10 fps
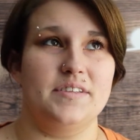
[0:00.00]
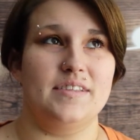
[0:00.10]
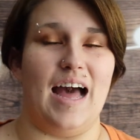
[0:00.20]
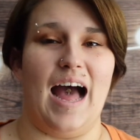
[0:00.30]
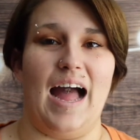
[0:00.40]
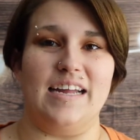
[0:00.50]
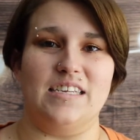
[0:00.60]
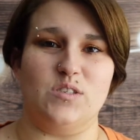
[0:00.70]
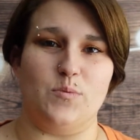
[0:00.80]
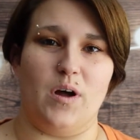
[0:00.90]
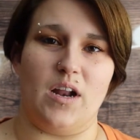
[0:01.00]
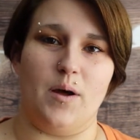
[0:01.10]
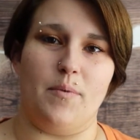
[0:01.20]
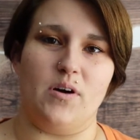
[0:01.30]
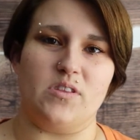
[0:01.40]
the highest one
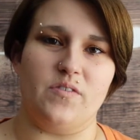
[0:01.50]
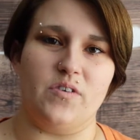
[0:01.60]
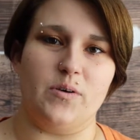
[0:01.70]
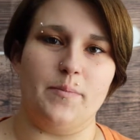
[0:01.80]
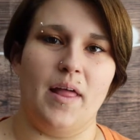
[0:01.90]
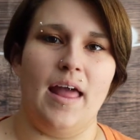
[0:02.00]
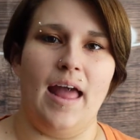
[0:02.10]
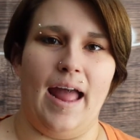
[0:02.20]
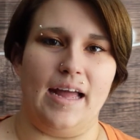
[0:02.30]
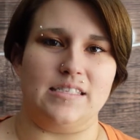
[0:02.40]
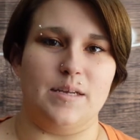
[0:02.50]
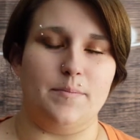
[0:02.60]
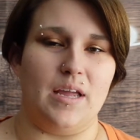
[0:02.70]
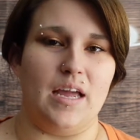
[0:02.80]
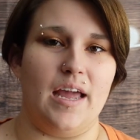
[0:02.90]
on both of them, and to
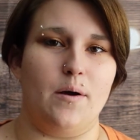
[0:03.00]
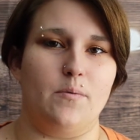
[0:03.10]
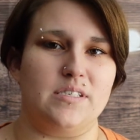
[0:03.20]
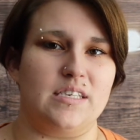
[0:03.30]
me it was a